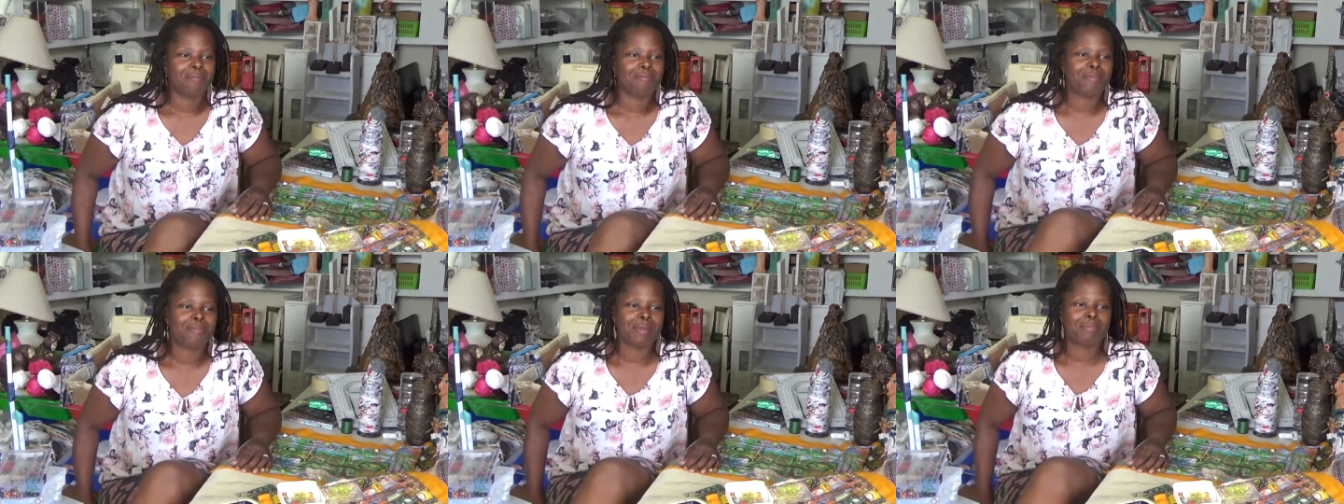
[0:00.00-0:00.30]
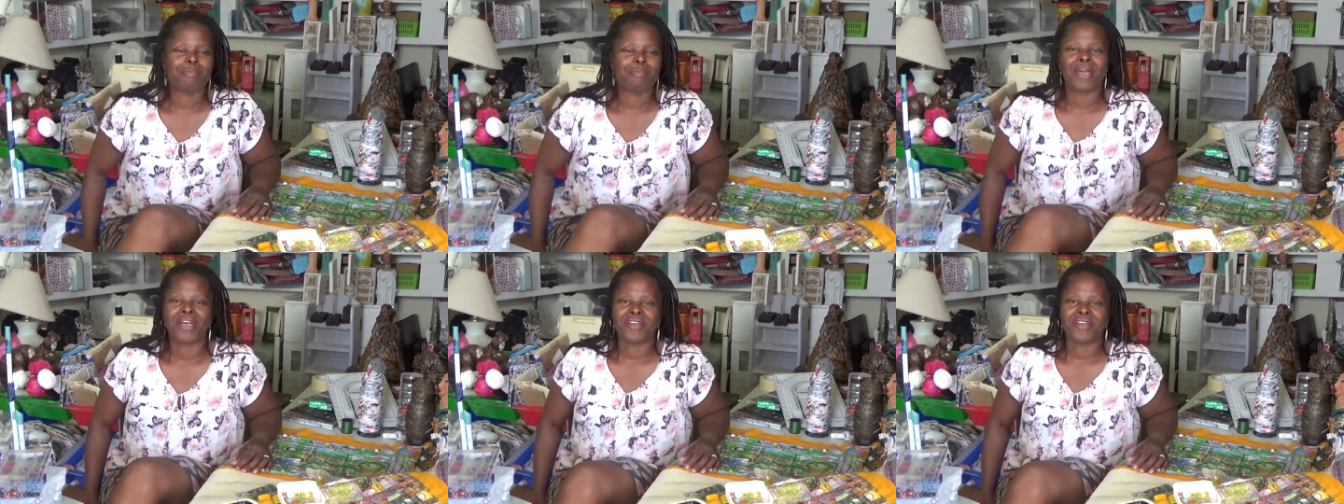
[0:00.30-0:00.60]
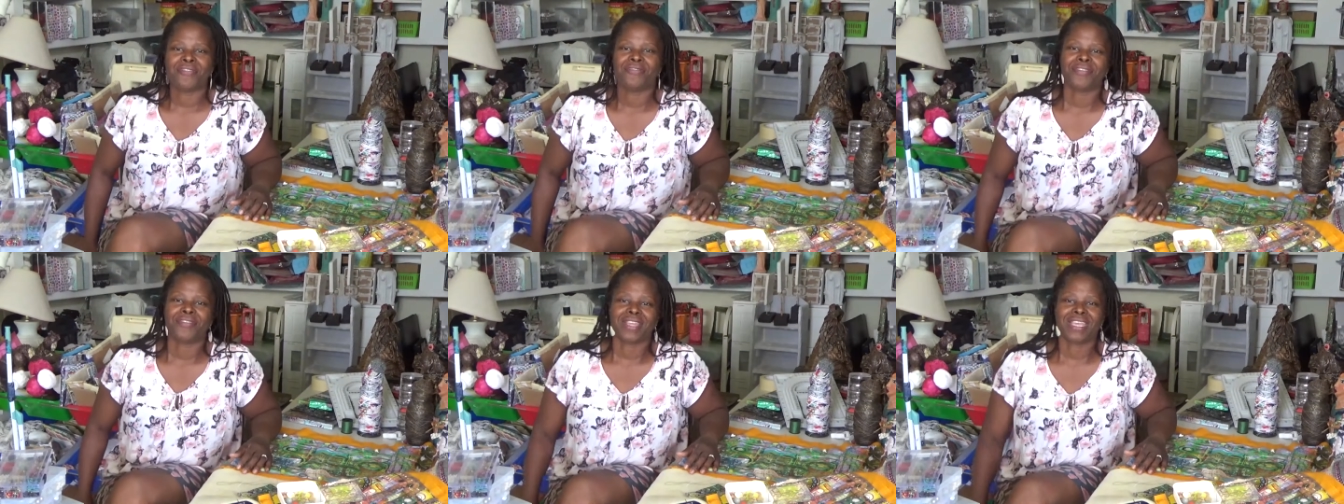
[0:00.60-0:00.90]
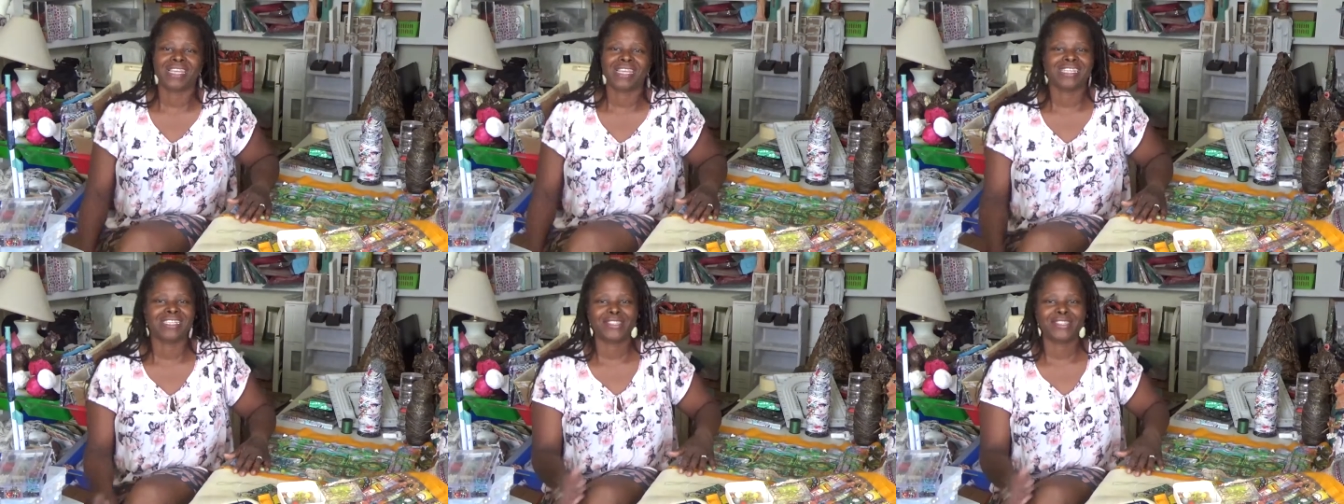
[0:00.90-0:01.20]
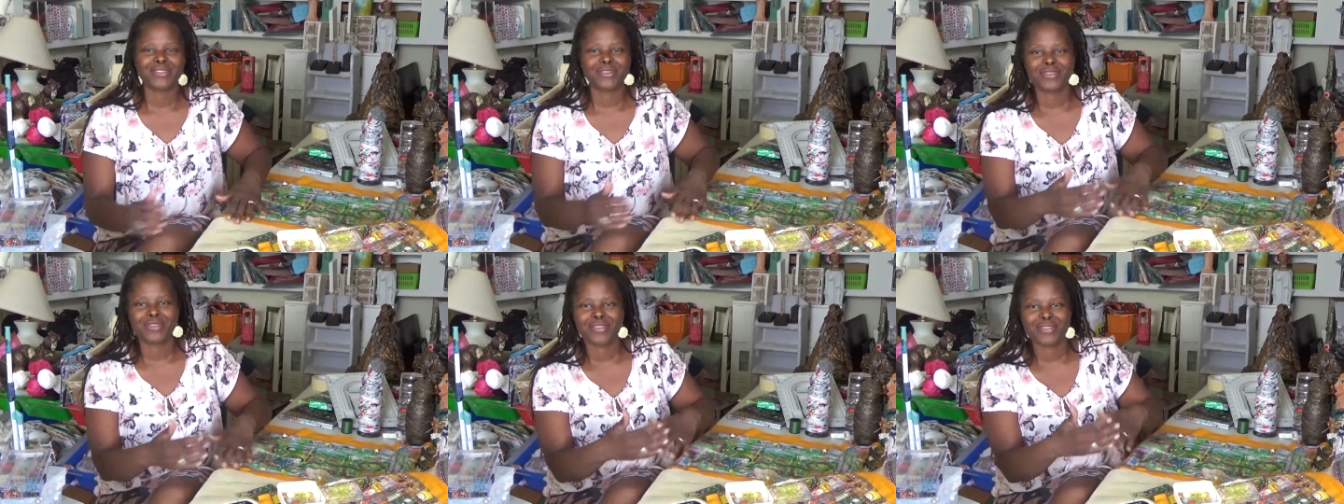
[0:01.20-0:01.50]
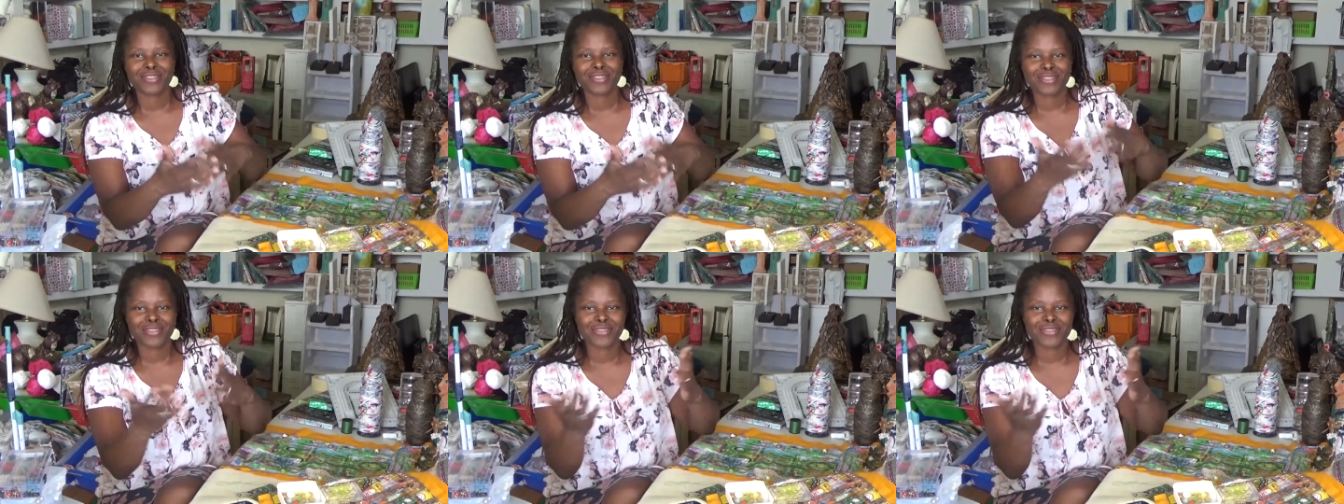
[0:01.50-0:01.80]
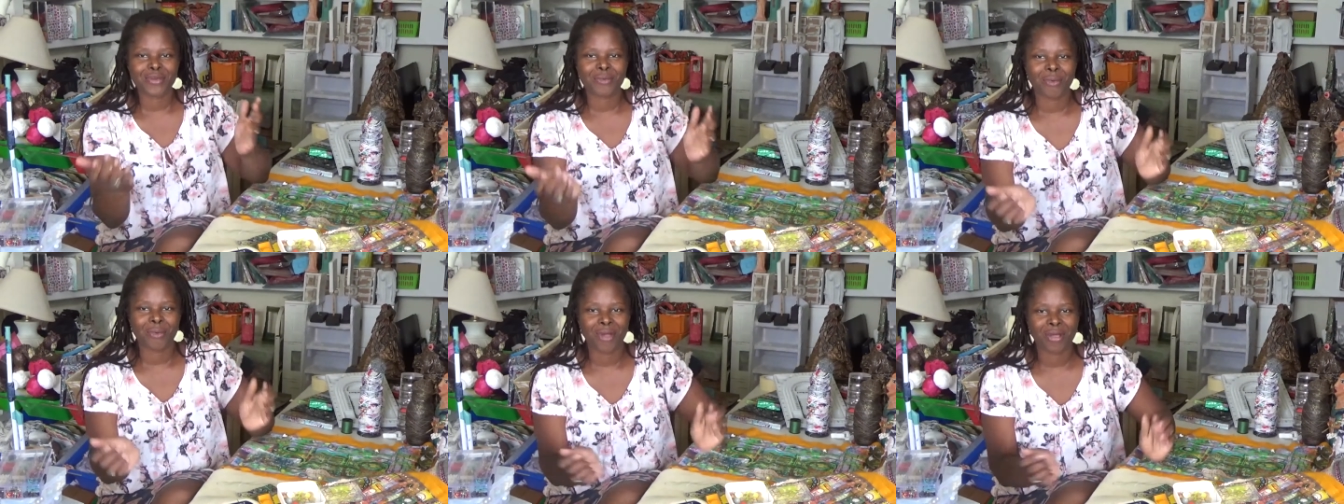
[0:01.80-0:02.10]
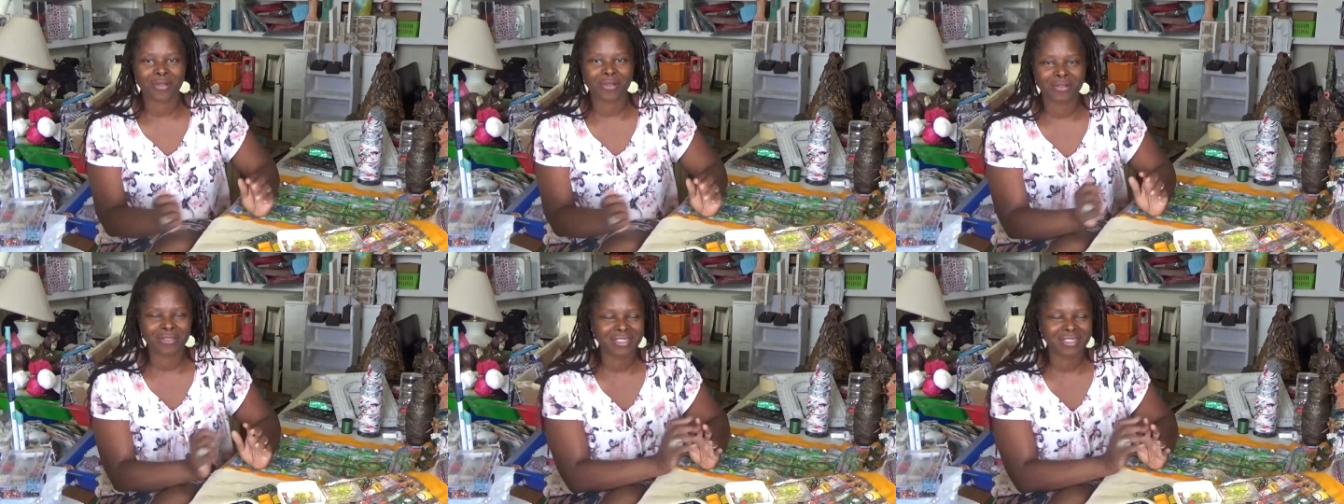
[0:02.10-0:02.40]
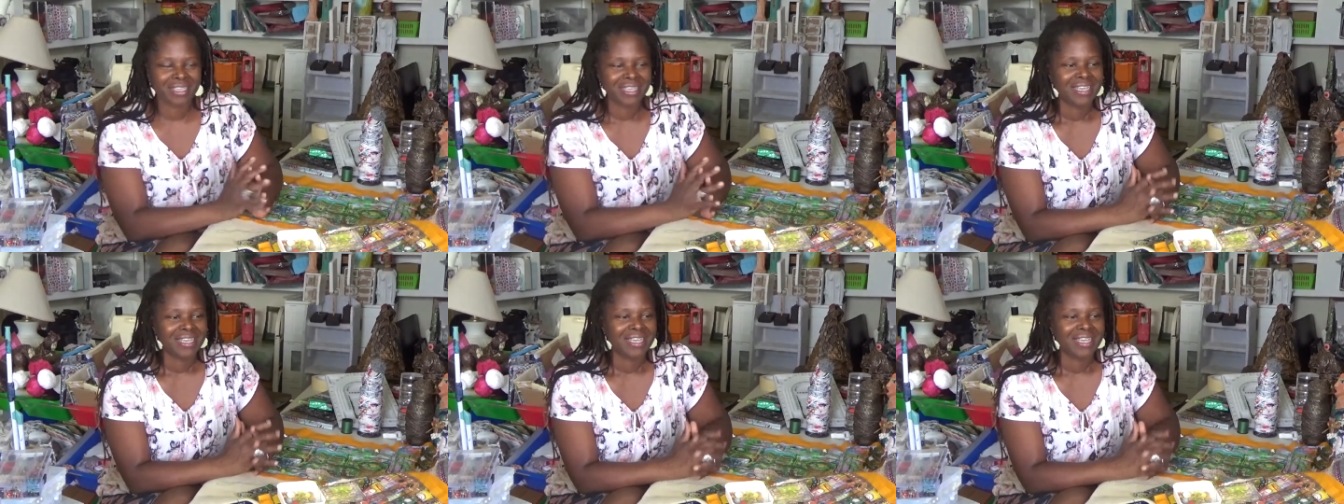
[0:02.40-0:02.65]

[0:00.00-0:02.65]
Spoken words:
be birthed into the world.